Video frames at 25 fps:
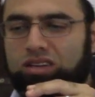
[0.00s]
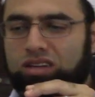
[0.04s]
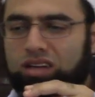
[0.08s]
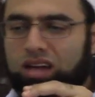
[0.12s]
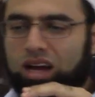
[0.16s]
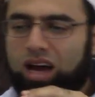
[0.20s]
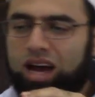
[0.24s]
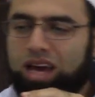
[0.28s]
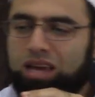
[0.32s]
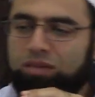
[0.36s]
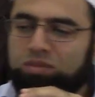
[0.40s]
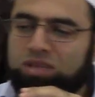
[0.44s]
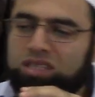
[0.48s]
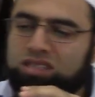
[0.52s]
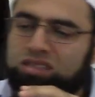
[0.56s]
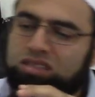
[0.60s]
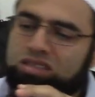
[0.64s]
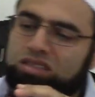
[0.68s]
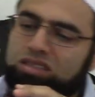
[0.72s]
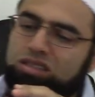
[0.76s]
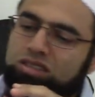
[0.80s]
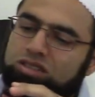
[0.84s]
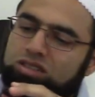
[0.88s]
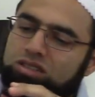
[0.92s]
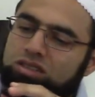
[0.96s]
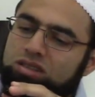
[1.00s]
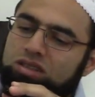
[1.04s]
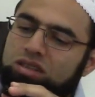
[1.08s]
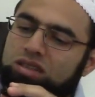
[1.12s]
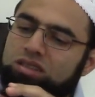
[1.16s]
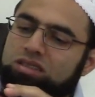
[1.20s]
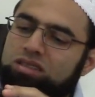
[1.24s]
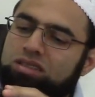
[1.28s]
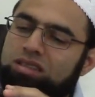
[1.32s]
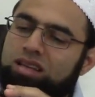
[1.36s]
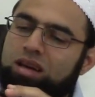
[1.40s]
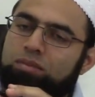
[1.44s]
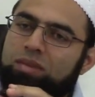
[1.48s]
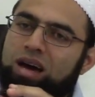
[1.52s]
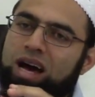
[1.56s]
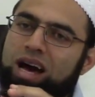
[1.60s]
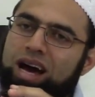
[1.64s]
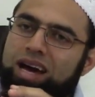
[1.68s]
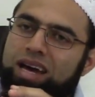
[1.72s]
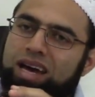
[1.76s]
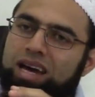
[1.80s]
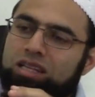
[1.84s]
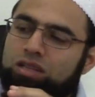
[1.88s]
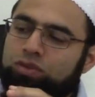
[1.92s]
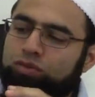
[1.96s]
I missed some
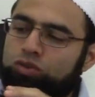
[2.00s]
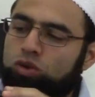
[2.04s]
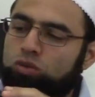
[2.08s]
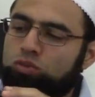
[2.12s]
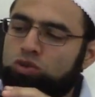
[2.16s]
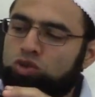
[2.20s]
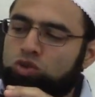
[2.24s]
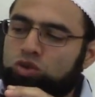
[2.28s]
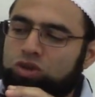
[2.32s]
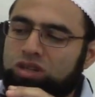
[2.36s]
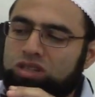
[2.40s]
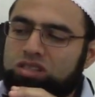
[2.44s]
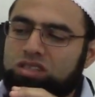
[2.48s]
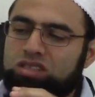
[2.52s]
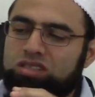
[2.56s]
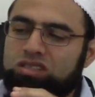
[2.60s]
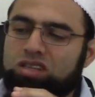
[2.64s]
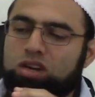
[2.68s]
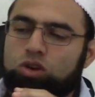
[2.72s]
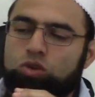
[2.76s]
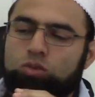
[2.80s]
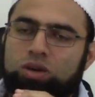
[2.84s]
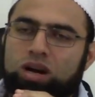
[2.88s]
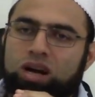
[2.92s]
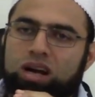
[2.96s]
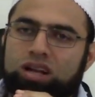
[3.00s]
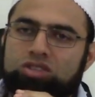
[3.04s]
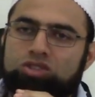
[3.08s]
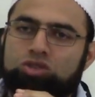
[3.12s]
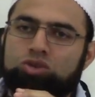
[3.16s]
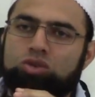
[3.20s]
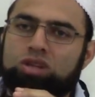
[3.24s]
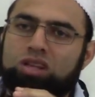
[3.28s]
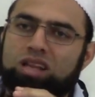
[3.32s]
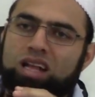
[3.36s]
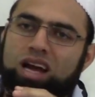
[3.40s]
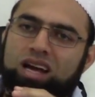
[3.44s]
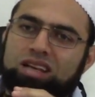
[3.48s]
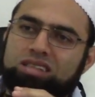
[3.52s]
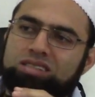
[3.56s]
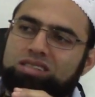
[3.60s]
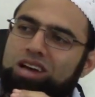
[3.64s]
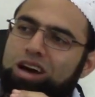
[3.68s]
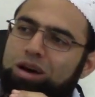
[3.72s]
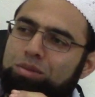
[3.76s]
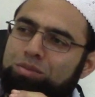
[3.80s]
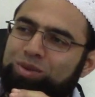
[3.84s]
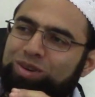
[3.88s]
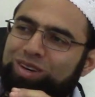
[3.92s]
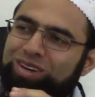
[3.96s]
ayat from Surah Al-Tawbah and Surah
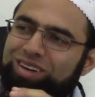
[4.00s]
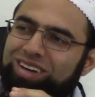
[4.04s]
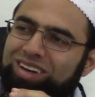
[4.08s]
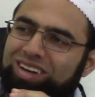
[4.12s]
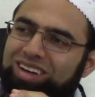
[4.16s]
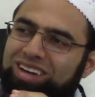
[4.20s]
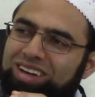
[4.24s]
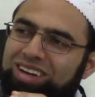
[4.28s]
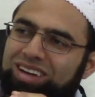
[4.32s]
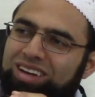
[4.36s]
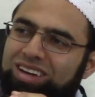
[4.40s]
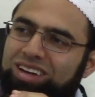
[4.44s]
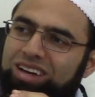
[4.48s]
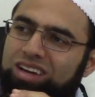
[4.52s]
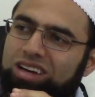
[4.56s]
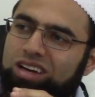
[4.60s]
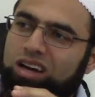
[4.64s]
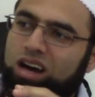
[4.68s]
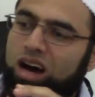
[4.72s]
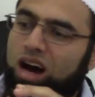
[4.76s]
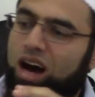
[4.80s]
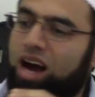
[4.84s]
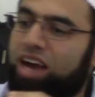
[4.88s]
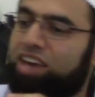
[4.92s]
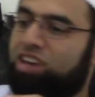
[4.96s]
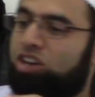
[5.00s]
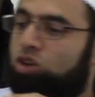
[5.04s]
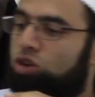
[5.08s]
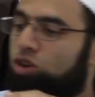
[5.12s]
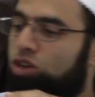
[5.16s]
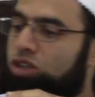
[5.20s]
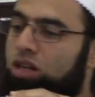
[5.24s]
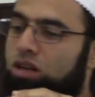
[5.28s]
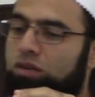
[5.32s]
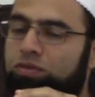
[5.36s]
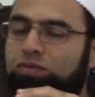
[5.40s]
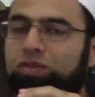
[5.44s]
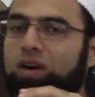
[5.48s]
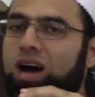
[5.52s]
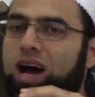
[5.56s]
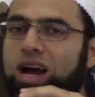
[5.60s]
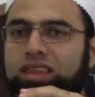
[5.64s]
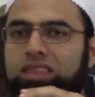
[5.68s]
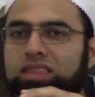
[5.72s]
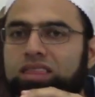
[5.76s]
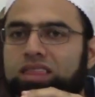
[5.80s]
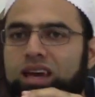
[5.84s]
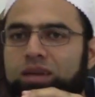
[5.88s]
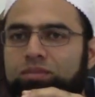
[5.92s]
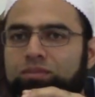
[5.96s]
Al-Ahzab. I couldn't
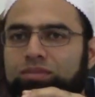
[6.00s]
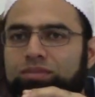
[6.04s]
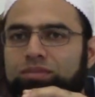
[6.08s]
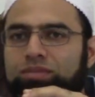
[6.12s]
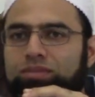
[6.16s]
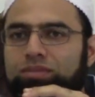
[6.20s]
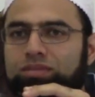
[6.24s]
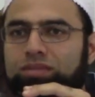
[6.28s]
find them